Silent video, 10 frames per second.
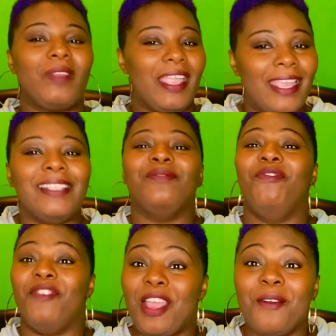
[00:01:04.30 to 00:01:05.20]
is
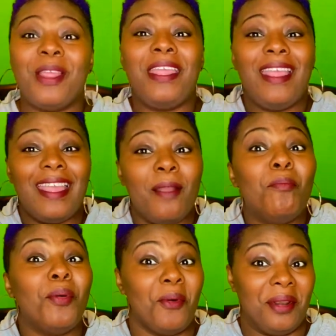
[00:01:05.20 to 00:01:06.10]
very
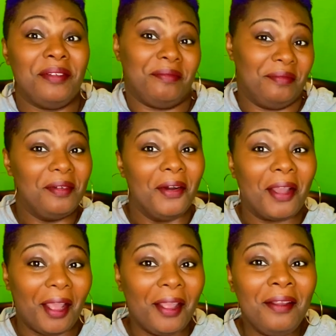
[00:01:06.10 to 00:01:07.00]
important,
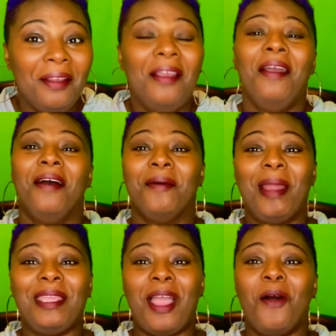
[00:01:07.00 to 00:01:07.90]
okay? All
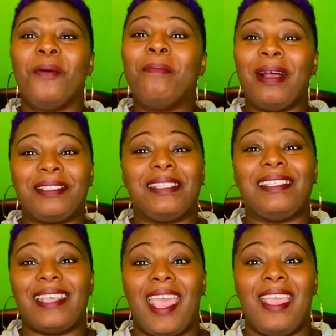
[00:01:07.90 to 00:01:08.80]
right, y'all, we about to
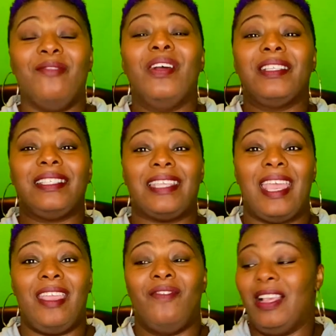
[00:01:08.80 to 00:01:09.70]
save,
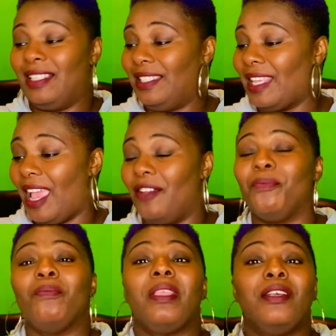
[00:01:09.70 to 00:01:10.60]
save, save.
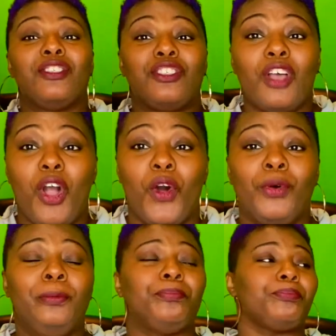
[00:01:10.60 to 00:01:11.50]

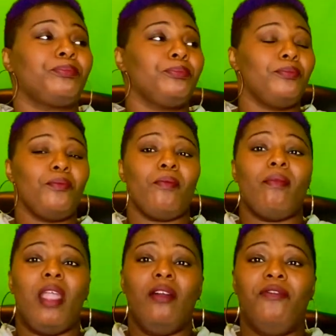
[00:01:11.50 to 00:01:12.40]
So
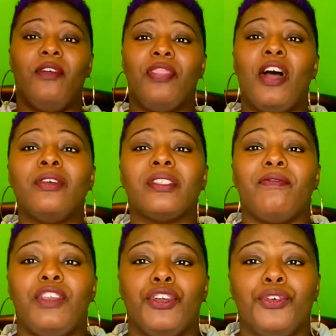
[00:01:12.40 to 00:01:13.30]
for those
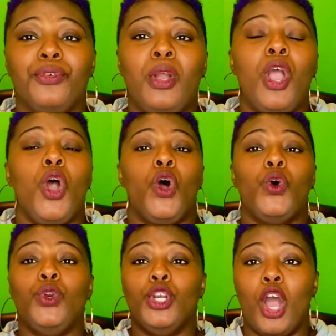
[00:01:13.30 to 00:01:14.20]
of you
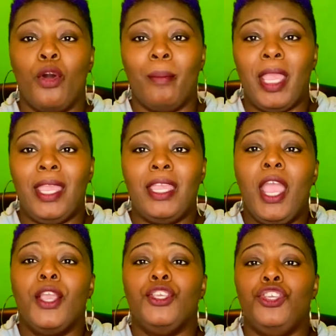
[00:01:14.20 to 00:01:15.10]
who know me,
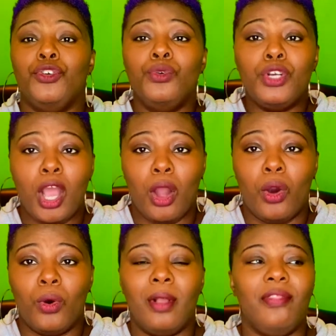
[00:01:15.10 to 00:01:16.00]
you
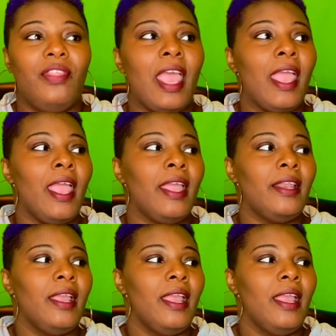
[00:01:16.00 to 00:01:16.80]
know that